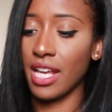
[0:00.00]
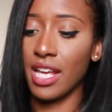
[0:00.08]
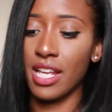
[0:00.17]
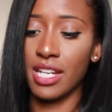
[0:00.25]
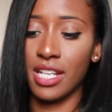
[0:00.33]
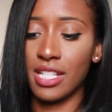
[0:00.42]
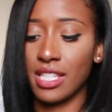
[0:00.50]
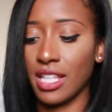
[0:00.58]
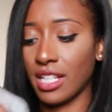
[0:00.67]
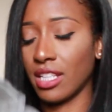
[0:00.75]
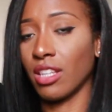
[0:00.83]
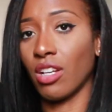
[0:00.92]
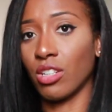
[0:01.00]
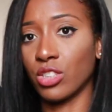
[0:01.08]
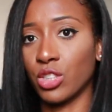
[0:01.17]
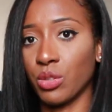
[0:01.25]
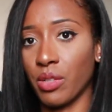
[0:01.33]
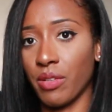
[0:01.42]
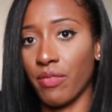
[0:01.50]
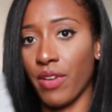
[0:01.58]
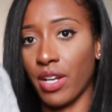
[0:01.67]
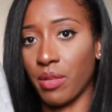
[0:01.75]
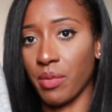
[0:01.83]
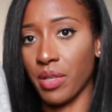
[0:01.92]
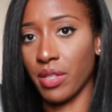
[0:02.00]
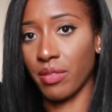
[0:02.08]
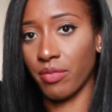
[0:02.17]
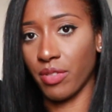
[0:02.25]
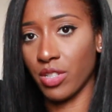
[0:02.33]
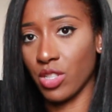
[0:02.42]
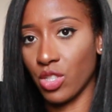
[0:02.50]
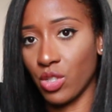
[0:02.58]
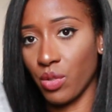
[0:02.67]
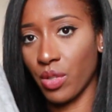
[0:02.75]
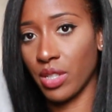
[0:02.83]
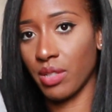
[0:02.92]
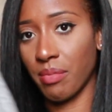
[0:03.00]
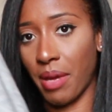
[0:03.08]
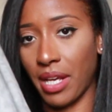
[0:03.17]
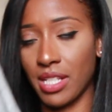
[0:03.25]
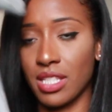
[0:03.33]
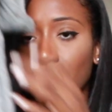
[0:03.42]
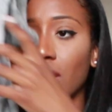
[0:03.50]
And it's like the long short effect where the front is short and the back is